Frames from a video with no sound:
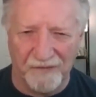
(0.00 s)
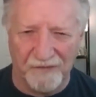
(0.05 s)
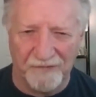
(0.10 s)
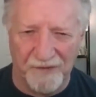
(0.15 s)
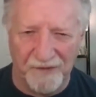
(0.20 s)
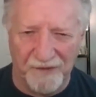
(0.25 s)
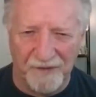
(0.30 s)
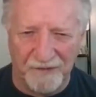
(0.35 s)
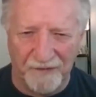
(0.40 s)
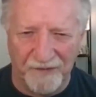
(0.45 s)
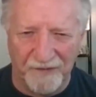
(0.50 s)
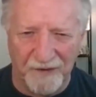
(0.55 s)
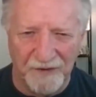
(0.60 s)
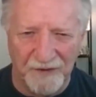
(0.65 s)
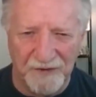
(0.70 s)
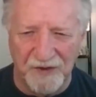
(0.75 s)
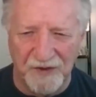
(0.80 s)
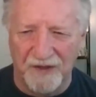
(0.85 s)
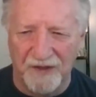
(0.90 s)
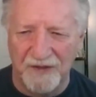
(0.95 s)
You know, they'll charge
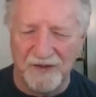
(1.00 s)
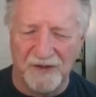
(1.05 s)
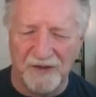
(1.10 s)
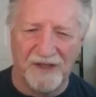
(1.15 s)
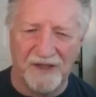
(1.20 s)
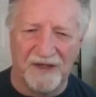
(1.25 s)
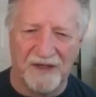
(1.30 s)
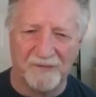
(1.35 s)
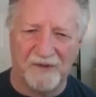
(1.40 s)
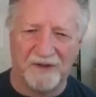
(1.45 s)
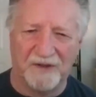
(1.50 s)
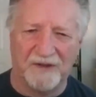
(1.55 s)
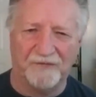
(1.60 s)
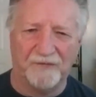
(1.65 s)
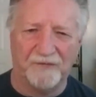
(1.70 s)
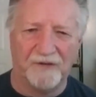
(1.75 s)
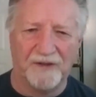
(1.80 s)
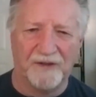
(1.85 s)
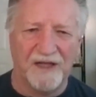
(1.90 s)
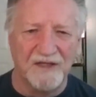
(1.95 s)
you a lot of money for
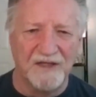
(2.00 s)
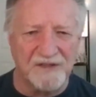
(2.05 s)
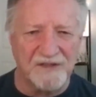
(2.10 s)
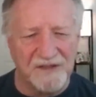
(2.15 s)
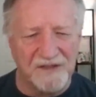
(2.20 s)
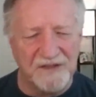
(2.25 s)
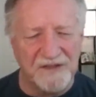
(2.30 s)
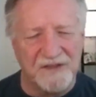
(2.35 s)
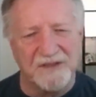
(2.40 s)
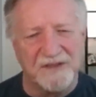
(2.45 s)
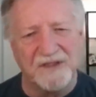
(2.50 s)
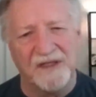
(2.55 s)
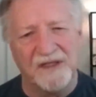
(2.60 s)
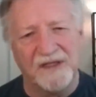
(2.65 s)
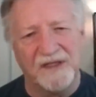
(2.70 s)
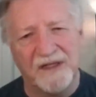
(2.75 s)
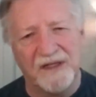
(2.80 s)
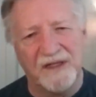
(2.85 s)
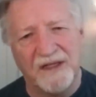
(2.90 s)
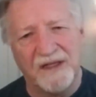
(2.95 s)
lessons. Oh.
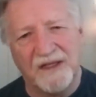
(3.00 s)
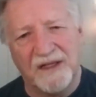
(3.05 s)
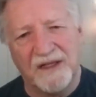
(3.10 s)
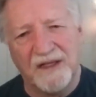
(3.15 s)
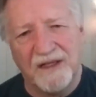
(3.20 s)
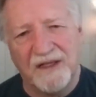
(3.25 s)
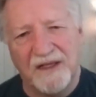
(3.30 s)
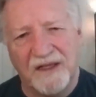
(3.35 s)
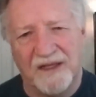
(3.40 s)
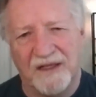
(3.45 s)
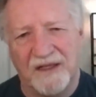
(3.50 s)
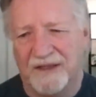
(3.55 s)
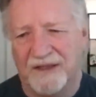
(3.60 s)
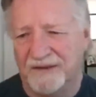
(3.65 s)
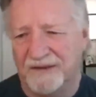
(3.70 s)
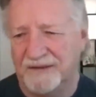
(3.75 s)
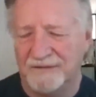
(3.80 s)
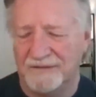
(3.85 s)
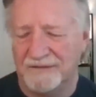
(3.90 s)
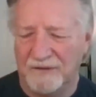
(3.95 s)
And then, or charge
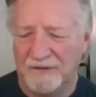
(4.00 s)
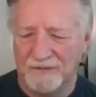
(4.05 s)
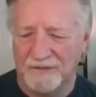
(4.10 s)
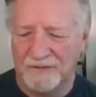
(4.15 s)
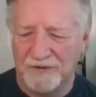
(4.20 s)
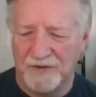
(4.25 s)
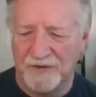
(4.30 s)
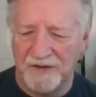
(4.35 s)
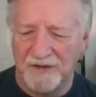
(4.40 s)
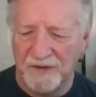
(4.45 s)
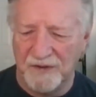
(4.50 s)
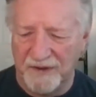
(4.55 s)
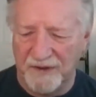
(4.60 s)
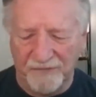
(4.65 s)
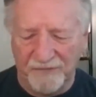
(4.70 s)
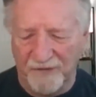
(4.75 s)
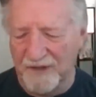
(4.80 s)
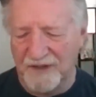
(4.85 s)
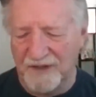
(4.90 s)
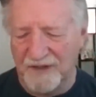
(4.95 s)
you money for this and, and
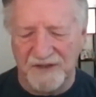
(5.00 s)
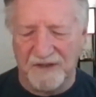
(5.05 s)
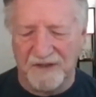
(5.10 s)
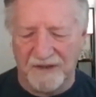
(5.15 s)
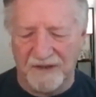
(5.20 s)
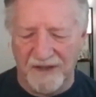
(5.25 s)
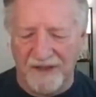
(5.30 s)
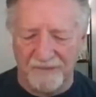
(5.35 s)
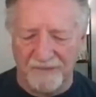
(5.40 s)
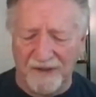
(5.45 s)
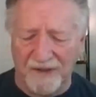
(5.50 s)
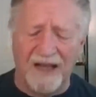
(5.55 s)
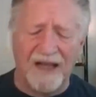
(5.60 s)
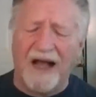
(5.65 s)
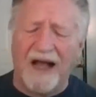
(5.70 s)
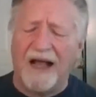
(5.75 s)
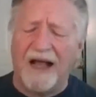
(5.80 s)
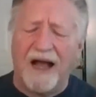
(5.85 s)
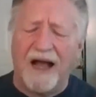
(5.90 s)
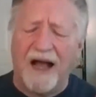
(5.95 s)
that. But I, I, but I
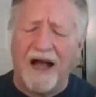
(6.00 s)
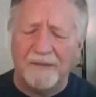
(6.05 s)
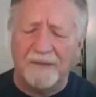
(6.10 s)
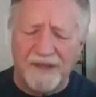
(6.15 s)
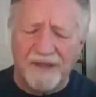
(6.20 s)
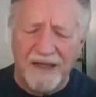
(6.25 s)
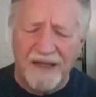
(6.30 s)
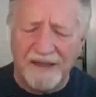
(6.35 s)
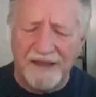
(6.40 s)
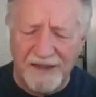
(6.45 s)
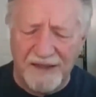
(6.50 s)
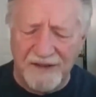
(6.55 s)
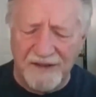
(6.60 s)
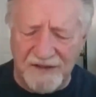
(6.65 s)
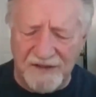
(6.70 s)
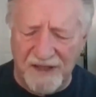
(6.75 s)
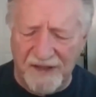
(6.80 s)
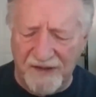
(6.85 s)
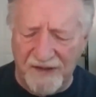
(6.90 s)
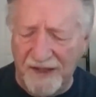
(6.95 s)
can't say that I know that for a
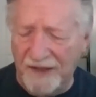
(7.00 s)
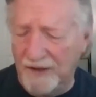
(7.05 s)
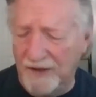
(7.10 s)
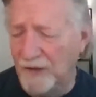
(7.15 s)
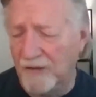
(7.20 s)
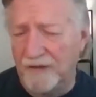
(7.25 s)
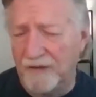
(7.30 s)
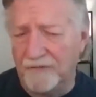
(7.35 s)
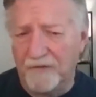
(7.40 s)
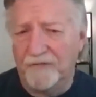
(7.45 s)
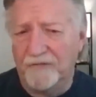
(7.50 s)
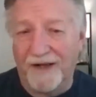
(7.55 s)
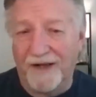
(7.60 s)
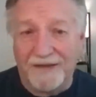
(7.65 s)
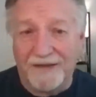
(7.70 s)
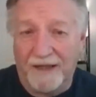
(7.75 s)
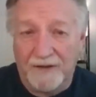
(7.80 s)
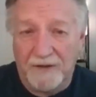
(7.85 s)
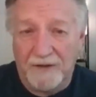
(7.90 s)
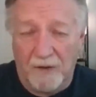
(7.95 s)
fact. I don't.
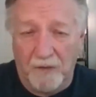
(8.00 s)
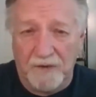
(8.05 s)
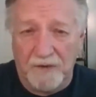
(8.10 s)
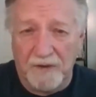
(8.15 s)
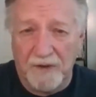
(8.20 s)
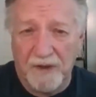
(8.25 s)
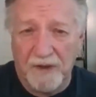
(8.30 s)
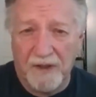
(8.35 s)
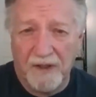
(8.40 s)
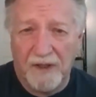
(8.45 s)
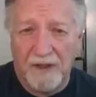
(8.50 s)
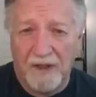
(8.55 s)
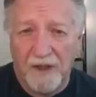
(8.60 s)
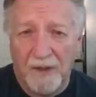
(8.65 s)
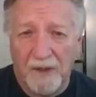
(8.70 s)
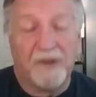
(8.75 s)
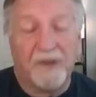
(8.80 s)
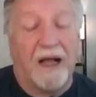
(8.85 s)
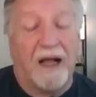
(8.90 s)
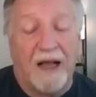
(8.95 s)
But I still
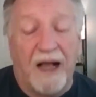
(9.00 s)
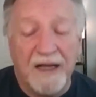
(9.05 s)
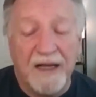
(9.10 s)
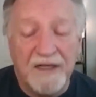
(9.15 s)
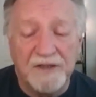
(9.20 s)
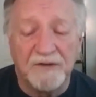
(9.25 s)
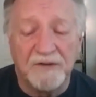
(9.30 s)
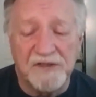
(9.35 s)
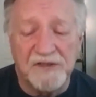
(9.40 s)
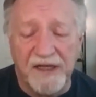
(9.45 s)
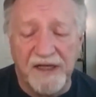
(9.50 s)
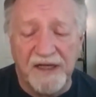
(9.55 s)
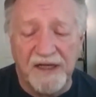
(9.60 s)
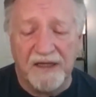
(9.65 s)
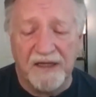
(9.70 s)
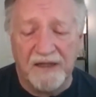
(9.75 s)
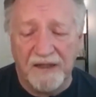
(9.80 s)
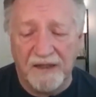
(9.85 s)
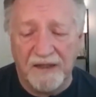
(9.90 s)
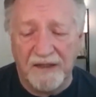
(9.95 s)
say the
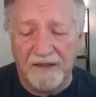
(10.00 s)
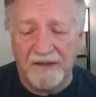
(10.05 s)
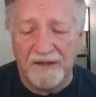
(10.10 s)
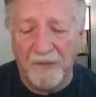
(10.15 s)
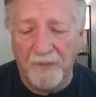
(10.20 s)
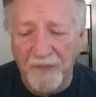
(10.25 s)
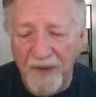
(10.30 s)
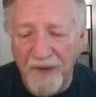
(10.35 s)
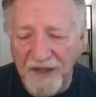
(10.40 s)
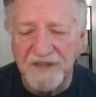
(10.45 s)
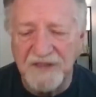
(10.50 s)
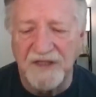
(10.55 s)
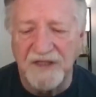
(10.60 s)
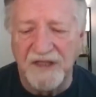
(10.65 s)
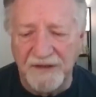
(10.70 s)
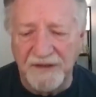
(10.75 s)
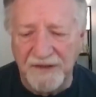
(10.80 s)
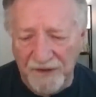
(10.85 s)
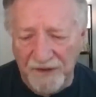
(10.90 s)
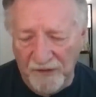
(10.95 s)
best thing to do if you can
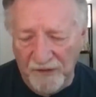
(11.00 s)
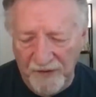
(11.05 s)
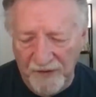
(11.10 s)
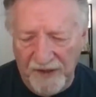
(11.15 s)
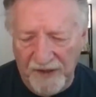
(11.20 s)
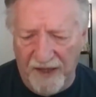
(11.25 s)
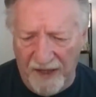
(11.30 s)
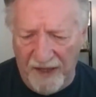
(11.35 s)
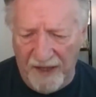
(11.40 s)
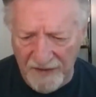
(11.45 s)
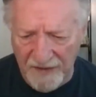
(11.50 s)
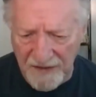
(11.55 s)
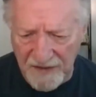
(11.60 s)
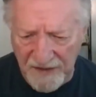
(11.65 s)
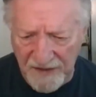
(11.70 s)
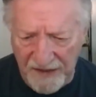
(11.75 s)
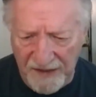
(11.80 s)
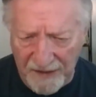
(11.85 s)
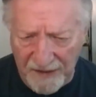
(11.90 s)
is take classes.